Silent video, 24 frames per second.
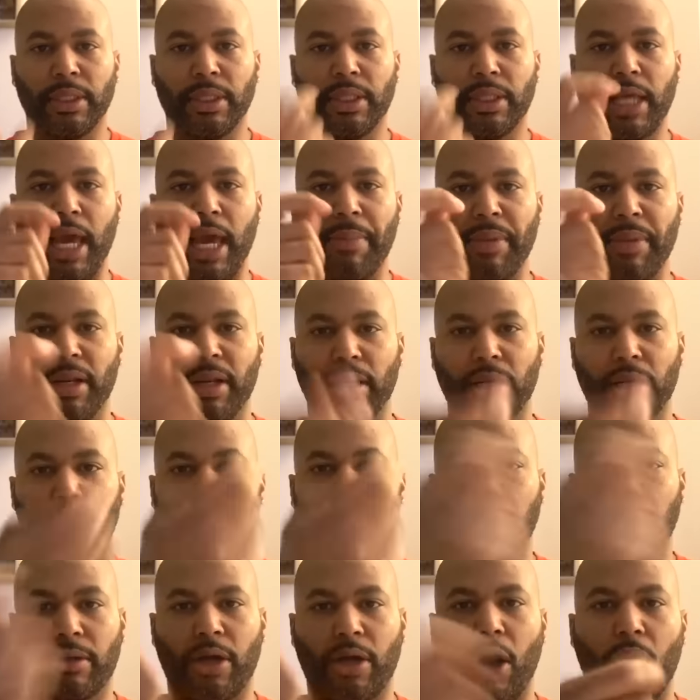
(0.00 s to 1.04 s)
Gave me the
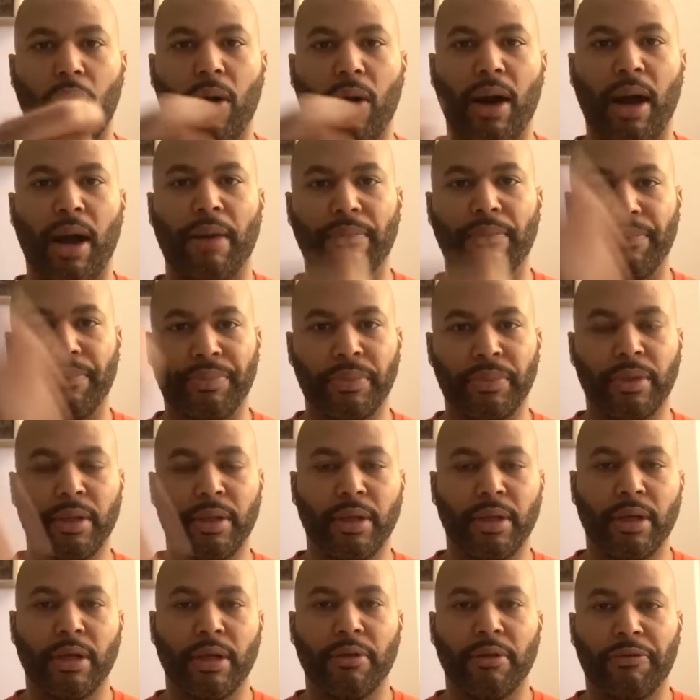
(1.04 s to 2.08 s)
little card
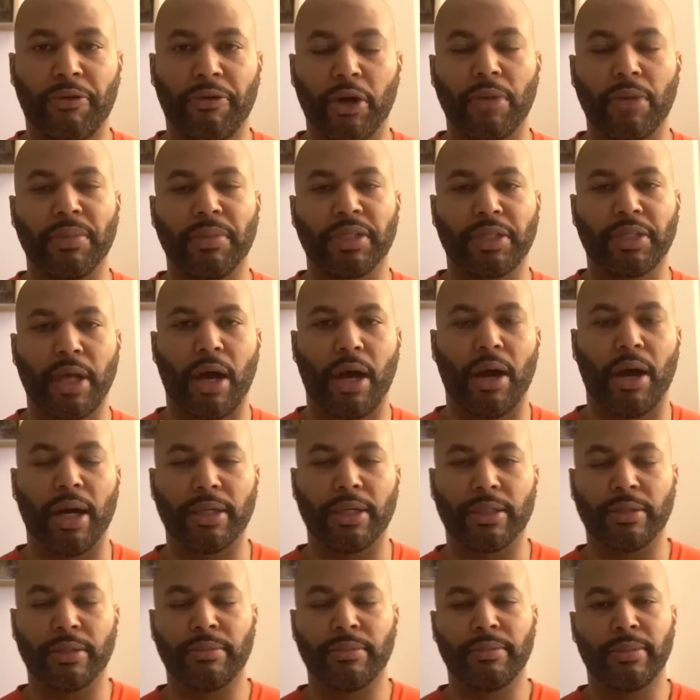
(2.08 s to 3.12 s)
for the
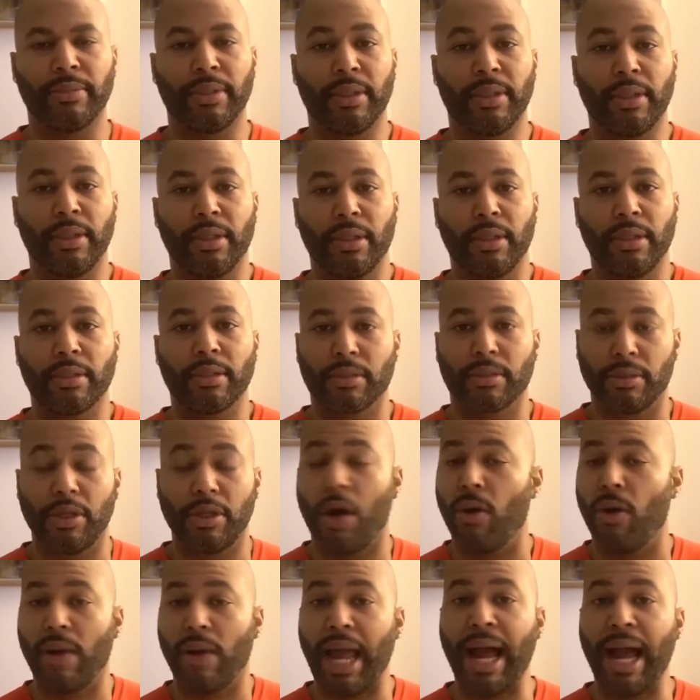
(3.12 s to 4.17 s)
massage.
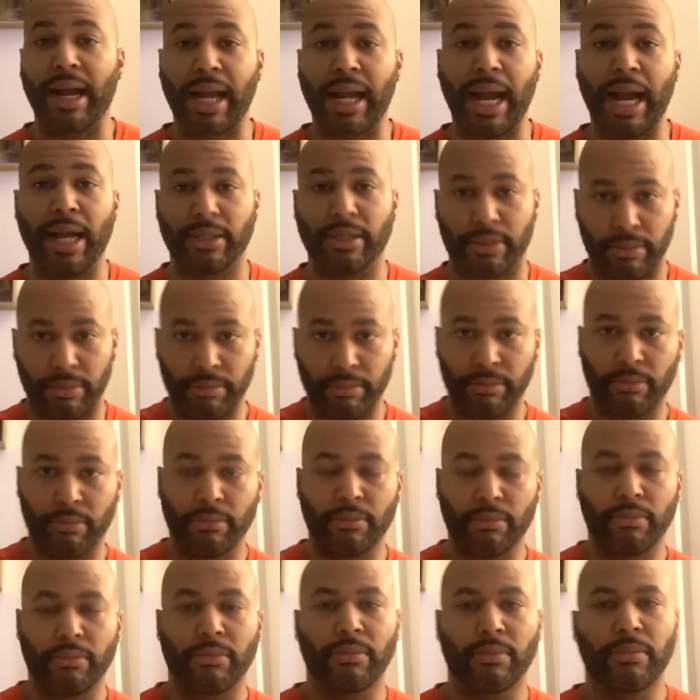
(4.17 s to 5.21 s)
No lie, guys.
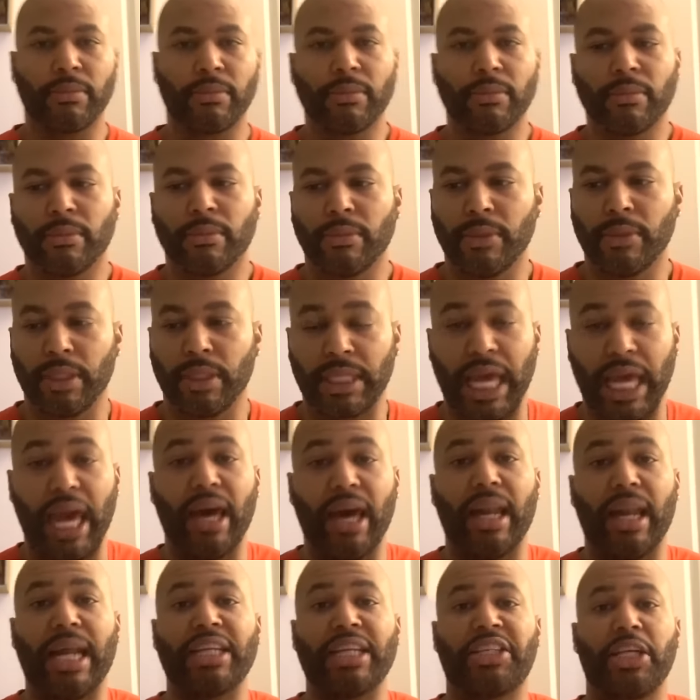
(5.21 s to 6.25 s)
Gave
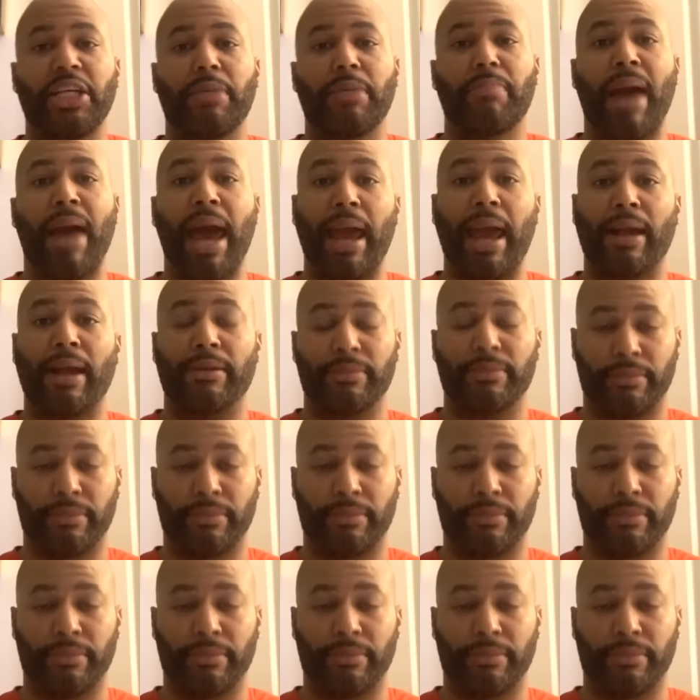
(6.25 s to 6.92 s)
her that shit back.